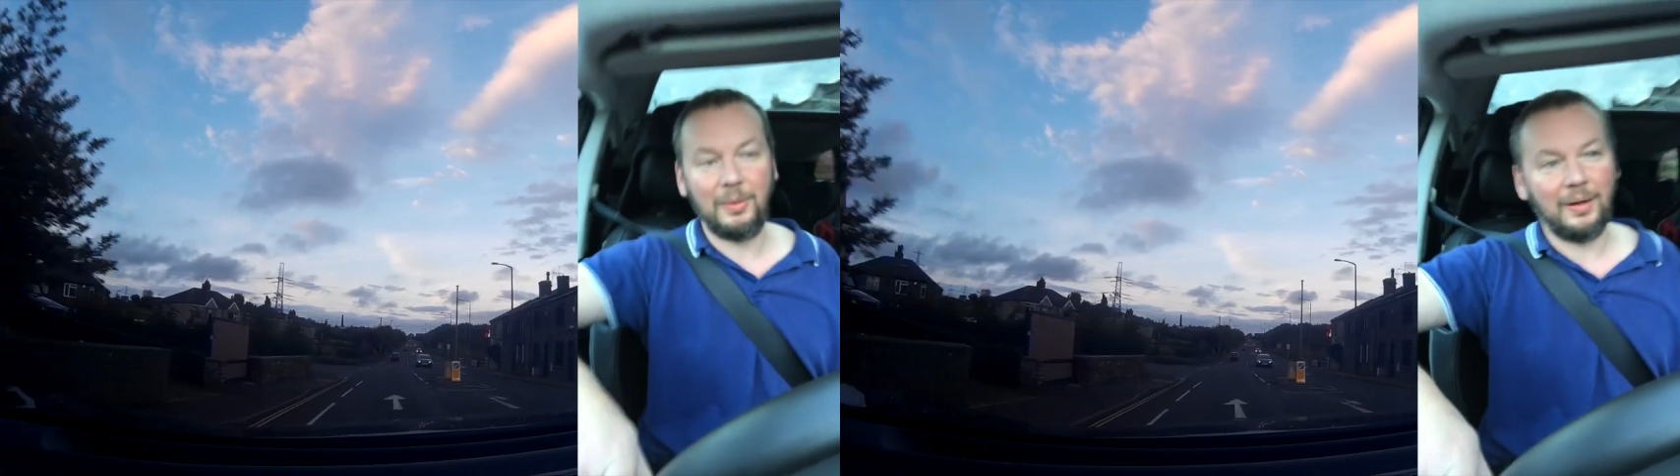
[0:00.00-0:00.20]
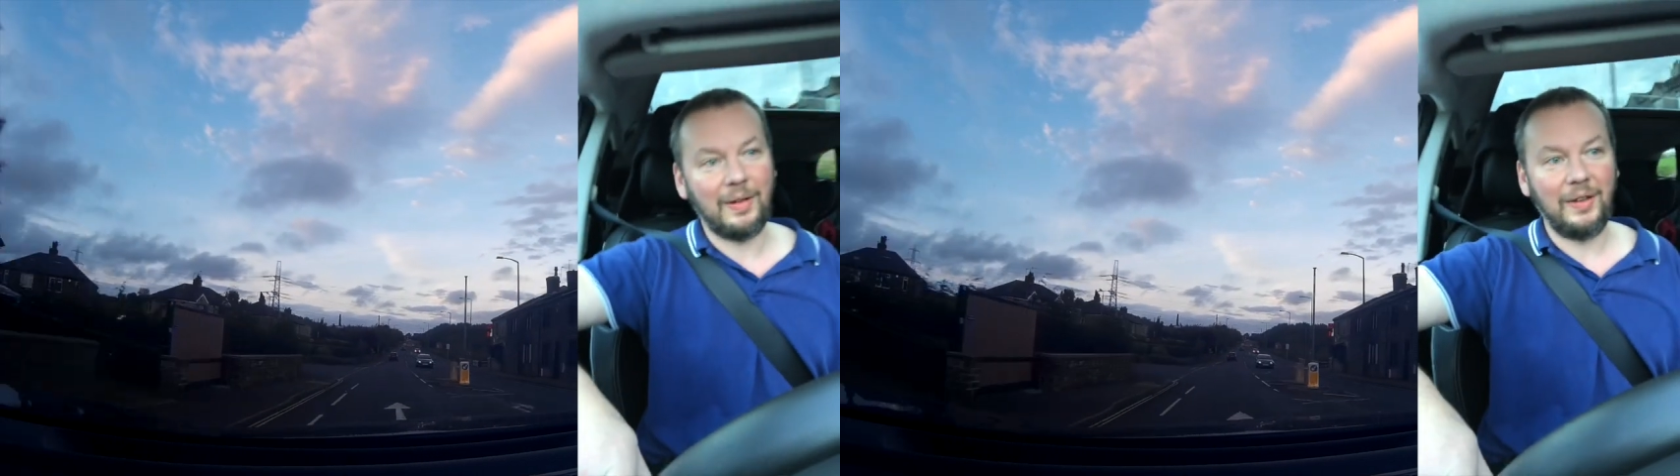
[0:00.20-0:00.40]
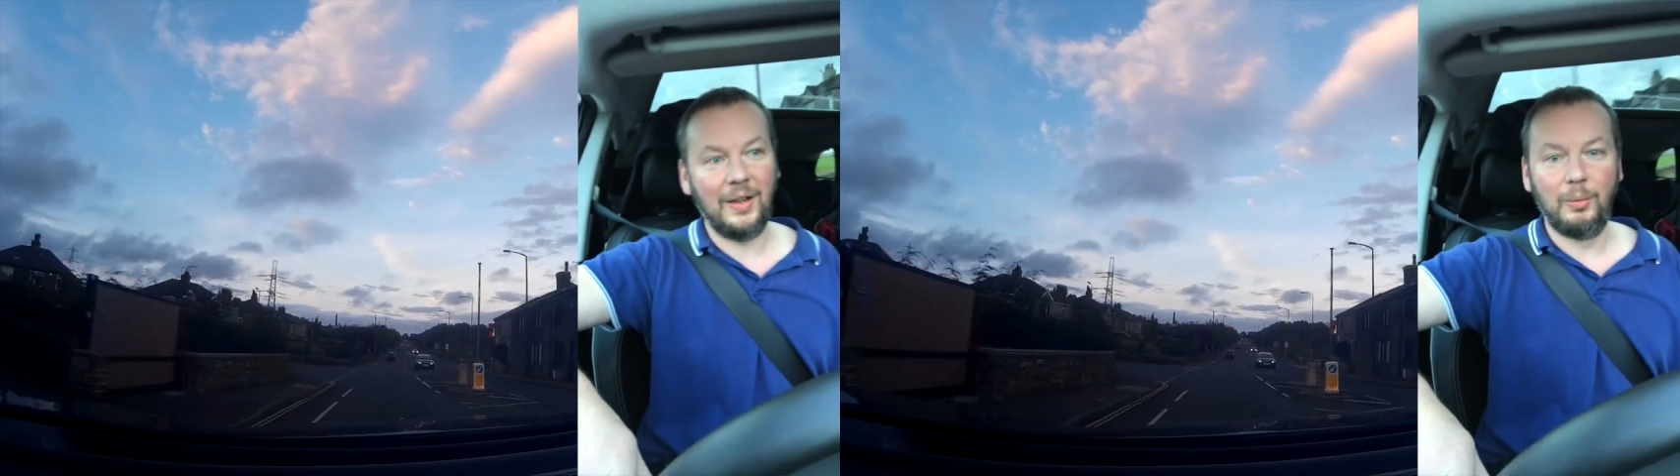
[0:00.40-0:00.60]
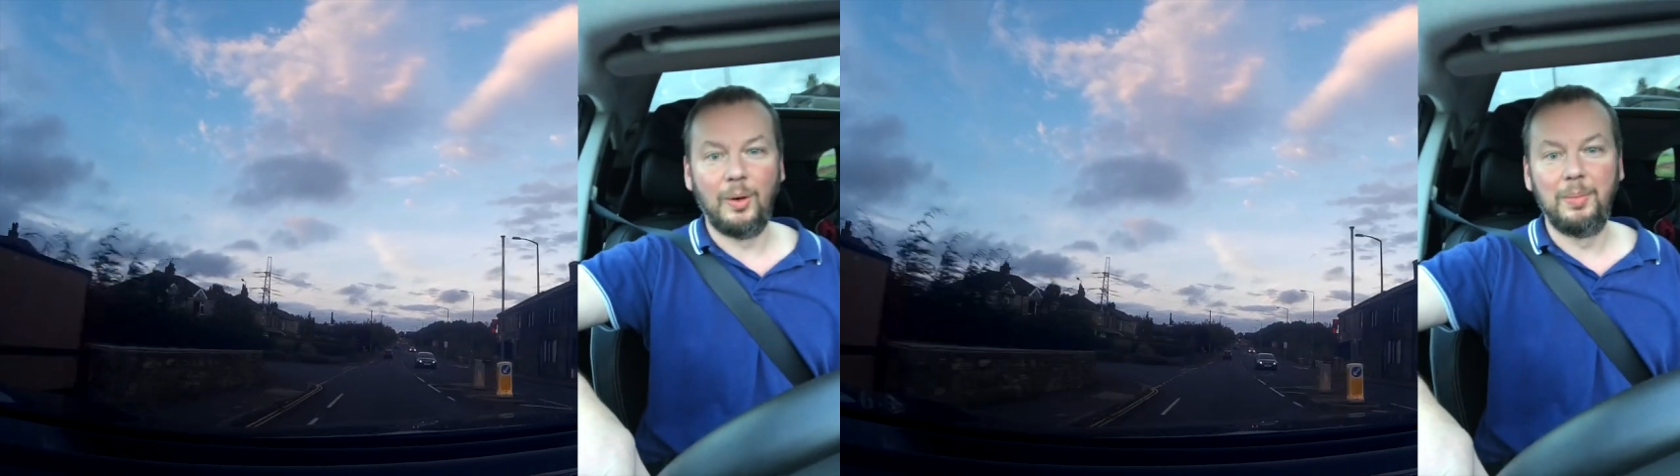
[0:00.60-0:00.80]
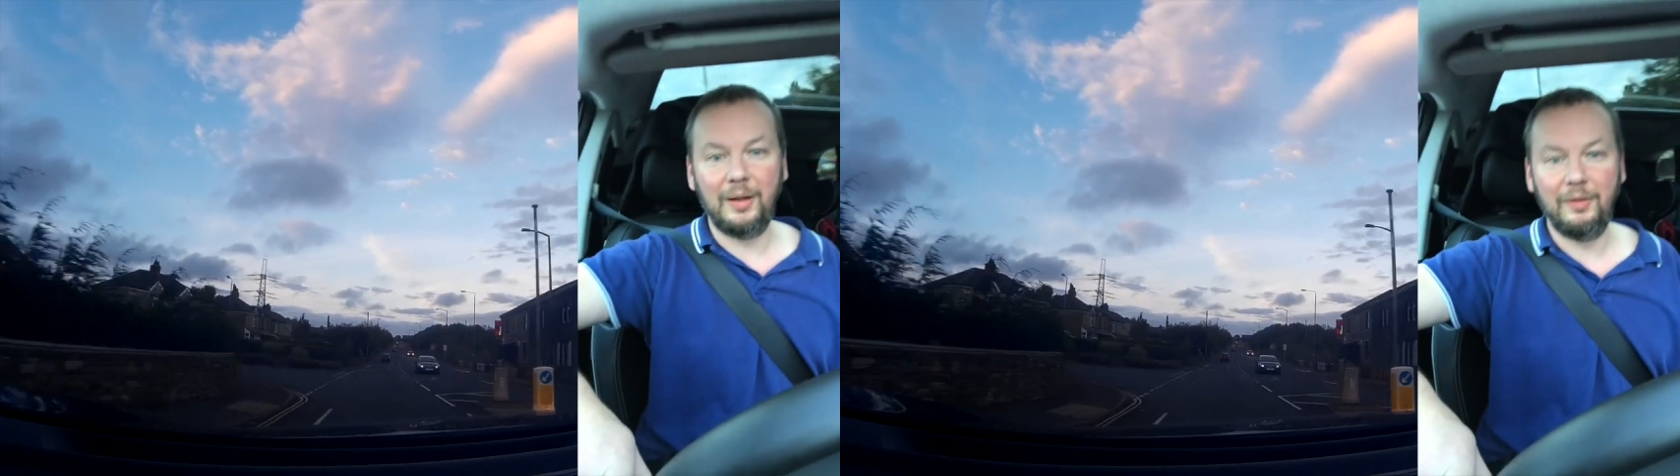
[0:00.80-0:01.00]
with having
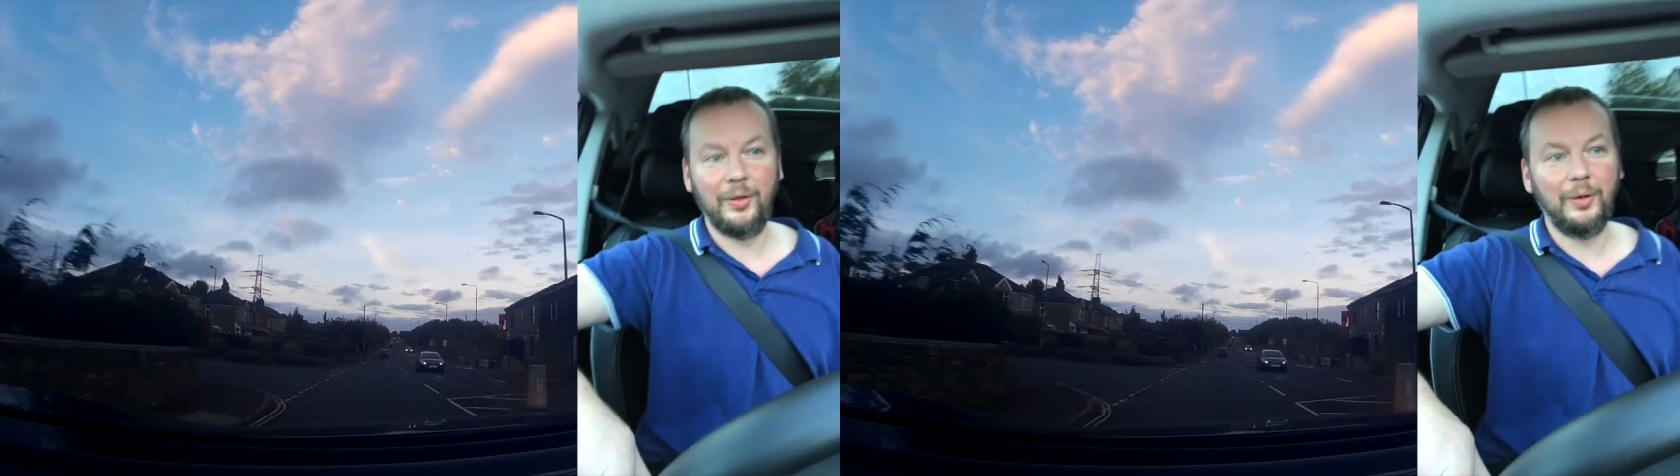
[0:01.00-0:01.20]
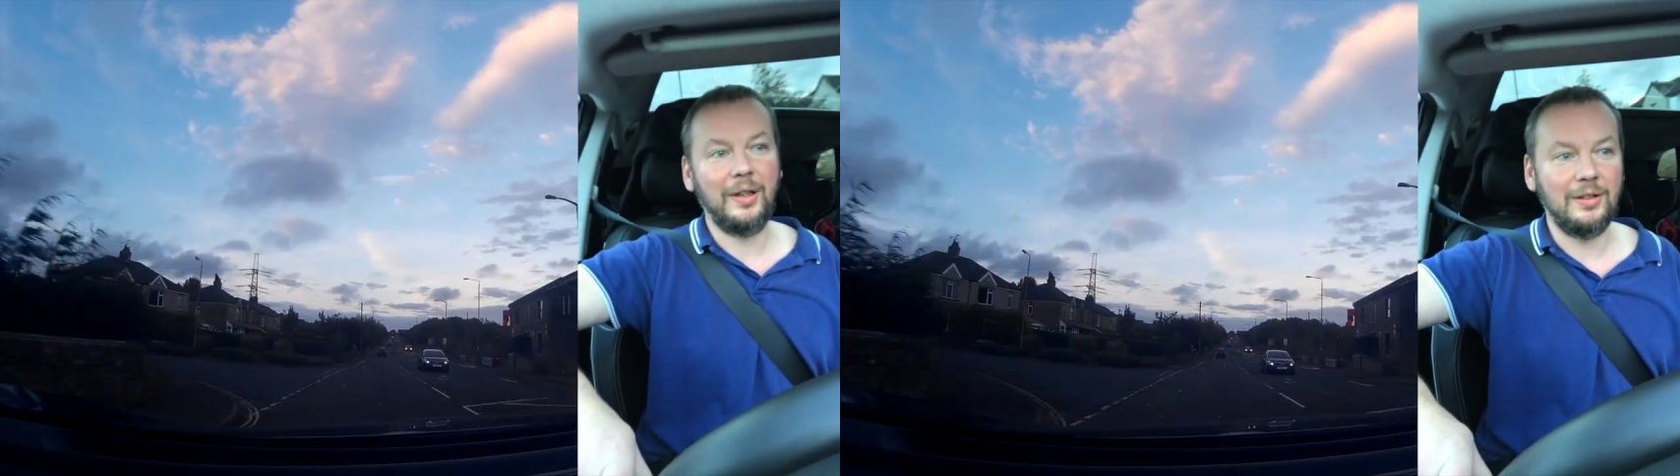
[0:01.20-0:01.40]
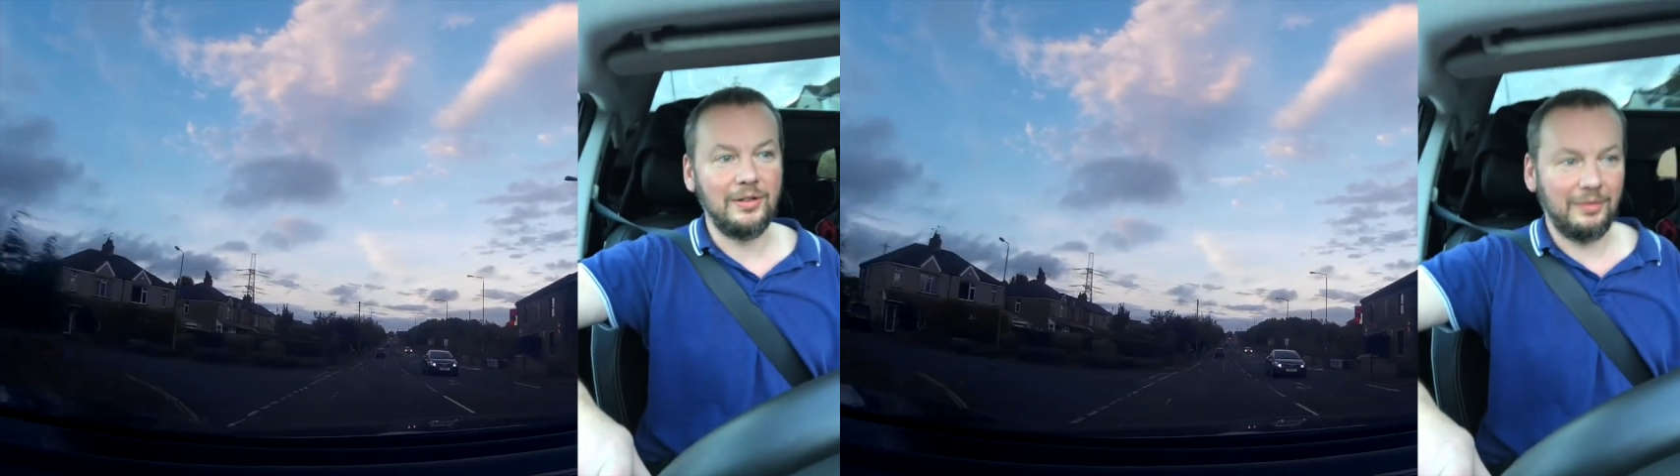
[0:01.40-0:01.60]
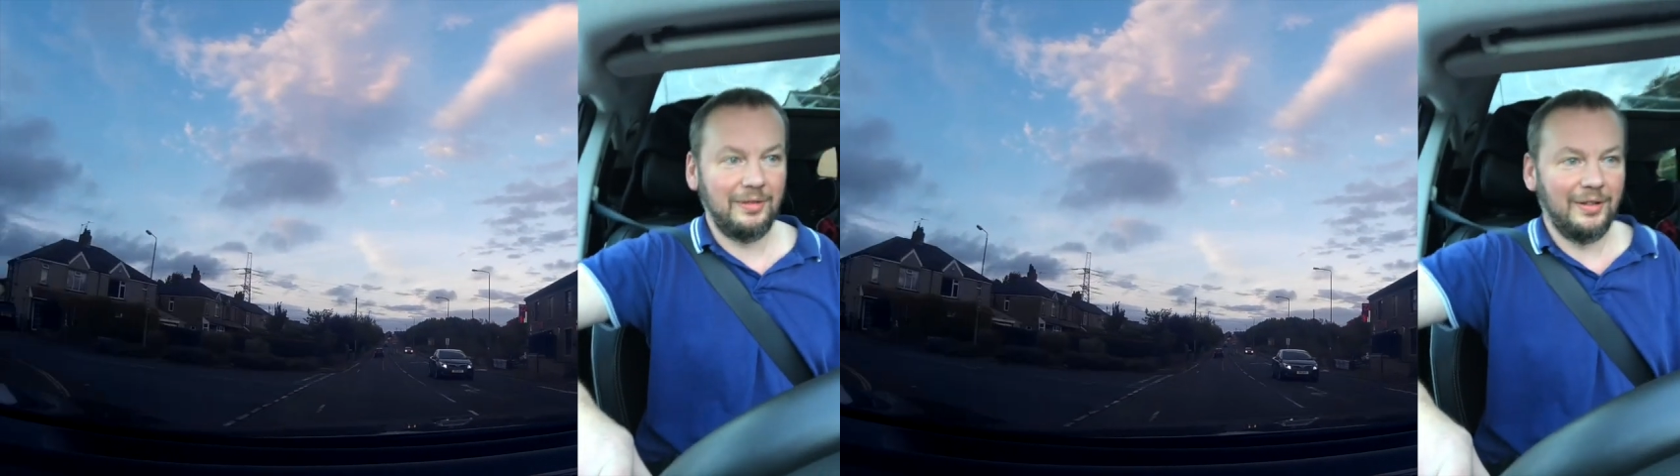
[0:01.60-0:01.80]
wobbly footage,